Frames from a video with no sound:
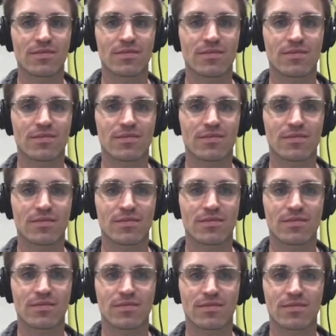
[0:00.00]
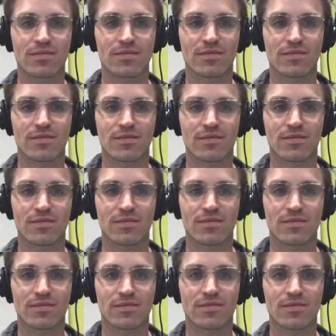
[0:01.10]

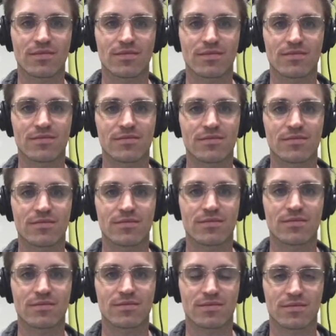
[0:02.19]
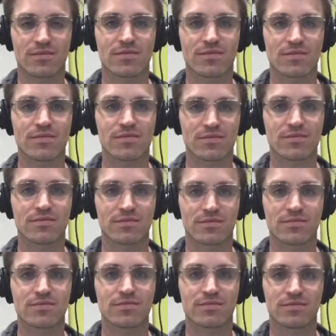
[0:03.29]

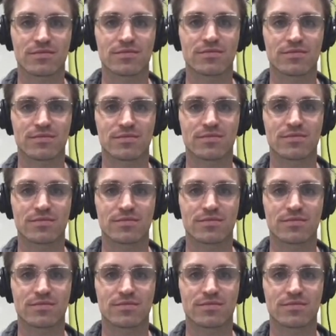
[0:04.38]
(silent)